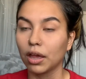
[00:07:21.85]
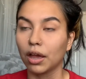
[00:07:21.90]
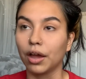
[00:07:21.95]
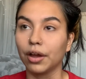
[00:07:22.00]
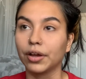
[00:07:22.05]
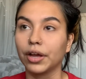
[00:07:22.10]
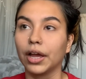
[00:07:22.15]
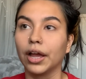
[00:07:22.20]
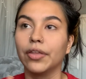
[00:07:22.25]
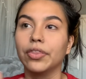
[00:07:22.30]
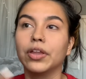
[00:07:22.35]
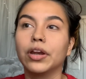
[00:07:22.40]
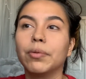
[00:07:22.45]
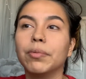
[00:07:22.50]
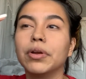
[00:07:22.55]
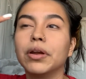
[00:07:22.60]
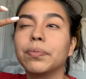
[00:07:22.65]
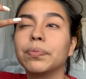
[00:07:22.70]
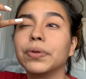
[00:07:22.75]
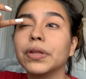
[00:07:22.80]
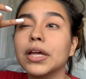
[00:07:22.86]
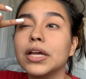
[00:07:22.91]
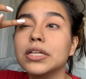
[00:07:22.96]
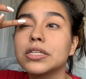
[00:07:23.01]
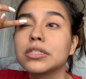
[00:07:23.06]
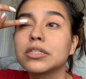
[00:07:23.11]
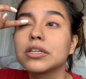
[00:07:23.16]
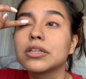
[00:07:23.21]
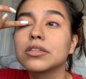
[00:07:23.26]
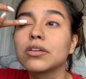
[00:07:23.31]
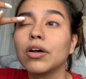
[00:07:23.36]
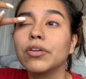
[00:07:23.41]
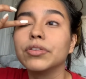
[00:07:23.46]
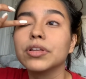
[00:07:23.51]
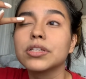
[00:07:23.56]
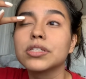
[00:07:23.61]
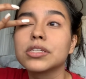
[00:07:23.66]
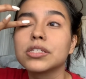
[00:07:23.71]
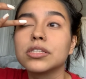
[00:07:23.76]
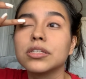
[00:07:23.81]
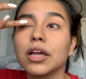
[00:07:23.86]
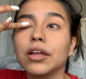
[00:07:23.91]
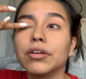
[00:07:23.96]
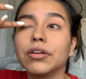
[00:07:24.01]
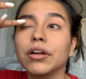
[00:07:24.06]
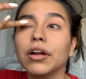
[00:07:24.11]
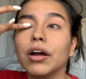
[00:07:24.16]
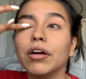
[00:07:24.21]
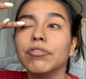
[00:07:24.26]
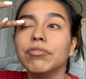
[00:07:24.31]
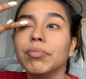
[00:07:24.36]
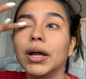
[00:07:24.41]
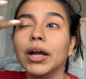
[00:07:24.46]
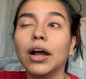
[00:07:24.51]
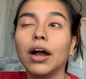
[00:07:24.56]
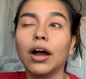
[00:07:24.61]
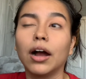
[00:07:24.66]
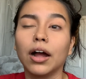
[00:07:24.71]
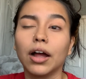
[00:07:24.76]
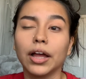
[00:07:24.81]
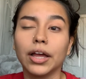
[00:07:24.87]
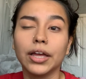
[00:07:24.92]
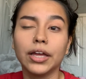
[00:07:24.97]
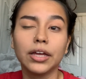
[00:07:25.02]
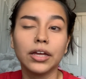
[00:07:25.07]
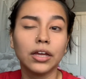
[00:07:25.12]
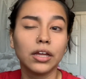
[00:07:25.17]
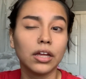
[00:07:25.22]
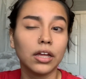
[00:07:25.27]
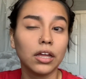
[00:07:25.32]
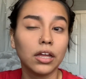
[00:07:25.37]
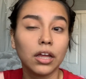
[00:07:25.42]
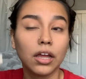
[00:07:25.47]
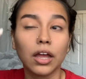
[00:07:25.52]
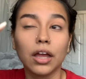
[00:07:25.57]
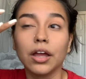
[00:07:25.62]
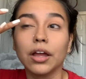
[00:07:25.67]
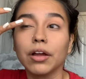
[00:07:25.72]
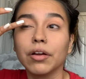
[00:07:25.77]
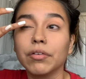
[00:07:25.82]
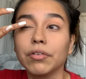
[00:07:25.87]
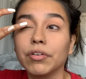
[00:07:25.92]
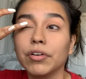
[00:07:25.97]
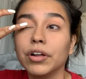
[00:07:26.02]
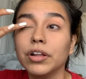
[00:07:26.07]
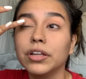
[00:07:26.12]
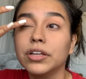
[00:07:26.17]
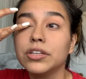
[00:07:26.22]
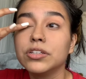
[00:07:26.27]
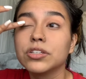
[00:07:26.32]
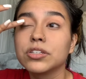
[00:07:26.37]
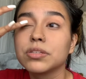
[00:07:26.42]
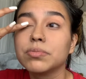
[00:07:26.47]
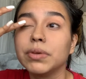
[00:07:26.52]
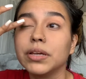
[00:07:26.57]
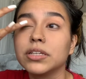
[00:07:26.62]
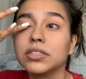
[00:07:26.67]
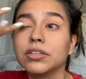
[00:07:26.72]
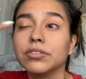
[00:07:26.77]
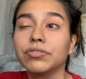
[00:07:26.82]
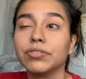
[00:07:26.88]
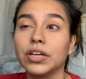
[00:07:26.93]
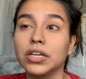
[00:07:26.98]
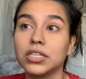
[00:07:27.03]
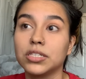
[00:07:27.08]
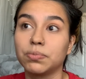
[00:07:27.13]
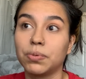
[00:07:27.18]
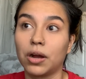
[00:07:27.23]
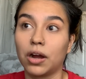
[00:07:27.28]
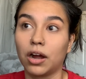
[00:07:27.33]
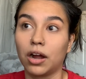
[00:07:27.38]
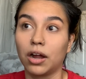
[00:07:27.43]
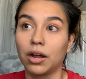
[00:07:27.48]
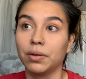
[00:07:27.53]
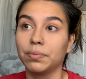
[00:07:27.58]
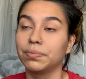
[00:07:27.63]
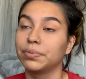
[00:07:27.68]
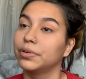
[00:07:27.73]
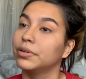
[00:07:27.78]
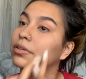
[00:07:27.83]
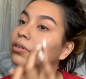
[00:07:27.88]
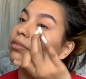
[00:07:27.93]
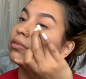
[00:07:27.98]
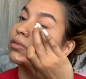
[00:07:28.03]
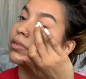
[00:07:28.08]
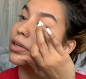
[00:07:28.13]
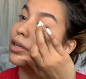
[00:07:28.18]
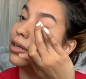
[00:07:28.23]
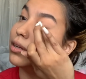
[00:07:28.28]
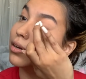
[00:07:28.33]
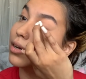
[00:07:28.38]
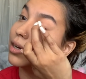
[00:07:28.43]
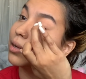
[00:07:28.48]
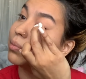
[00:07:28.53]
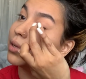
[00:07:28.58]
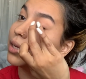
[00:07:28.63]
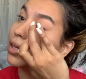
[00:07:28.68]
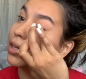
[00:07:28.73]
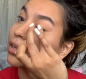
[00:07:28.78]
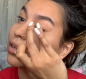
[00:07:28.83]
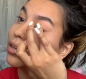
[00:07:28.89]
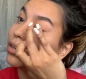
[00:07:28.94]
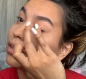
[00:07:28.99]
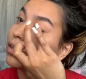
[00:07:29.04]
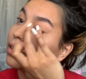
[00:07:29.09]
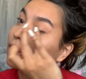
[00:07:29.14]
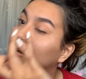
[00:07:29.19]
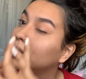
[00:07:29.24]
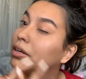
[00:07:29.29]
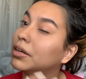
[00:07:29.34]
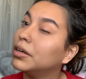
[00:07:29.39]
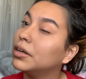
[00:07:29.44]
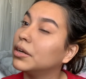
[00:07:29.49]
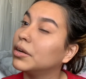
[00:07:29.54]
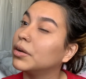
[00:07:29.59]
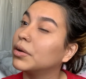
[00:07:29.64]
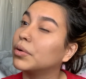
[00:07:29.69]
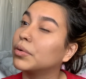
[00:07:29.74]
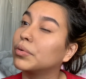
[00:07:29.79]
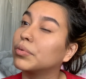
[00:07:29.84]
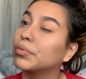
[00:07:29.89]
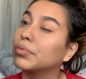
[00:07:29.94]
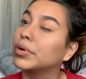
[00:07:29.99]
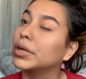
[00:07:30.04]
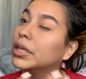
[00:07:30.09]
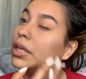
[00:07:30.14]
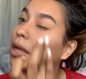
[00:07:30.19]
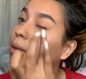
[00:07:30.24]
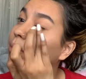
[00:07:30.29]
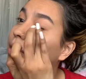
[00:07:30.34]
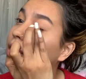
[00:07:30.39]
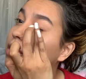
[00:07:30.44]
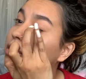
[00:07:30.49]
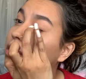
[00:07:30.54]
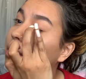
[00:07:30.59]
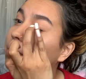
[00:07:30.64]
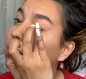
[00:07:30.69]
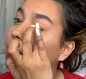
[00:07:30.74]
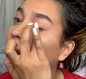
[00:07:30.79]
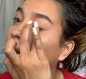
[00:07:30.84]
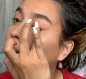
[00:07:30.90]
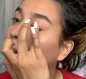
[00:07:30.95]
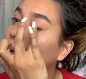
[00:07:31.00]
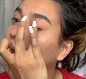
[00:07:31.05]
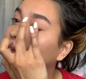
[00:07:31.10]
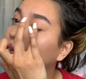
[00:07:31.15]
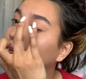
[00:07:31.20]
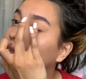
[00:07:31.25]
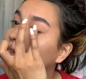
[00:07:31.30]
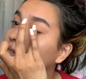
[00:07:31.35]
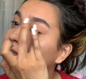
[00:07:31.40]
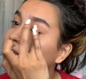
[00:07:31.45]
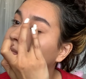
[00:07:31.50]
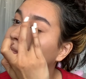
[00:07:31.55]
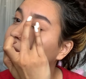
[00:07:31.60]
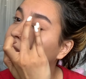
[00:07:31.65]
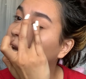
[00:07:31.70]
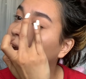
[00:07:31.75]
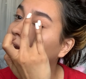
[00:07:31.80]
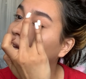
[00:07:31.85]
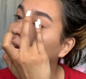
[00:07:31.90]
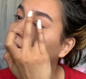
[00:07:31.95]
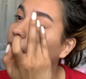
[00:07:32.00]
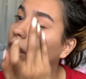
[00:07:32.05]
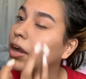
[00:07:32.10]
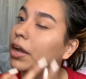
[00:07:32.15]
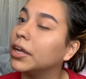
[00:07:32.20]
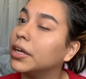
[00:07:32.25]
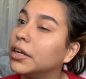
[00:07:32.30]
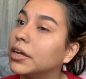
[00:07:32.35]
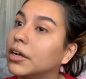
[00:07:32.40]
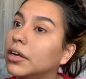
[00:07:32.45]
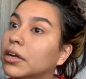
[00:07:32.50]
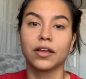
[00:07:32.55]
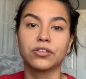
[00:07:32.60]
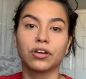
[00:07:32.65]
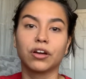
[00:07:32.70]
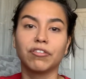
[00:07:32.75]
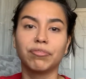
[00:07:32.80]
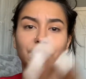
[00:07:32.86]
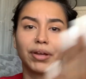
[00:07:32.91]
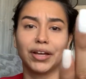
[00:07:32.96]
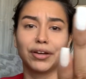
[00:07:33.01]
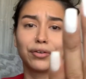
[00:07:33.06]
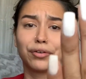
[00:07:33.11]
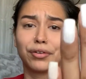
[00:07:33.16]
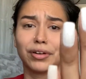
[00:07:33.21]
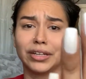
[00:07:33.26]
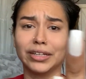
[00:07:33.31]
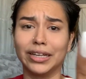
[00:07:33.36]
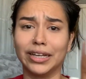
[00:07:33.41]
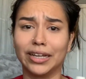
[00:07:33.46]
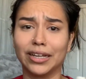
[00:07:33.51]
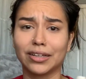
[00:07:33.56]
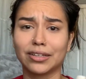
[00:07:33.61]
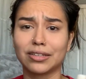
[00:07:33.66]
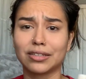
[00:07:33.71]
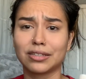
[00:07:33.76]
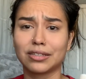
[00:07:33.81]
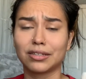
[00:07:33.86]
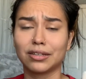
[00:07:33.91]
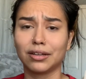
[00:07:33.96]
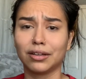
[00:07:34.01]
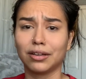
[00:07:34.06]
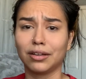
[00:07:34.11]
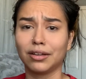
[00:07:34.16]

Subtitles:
Okay, and then I'm gonna place this on the center of my eye. It really just makes the face pop. You know what I mean? Really makes it pop. I learned this from Jackie Ina. I took off my acrylics.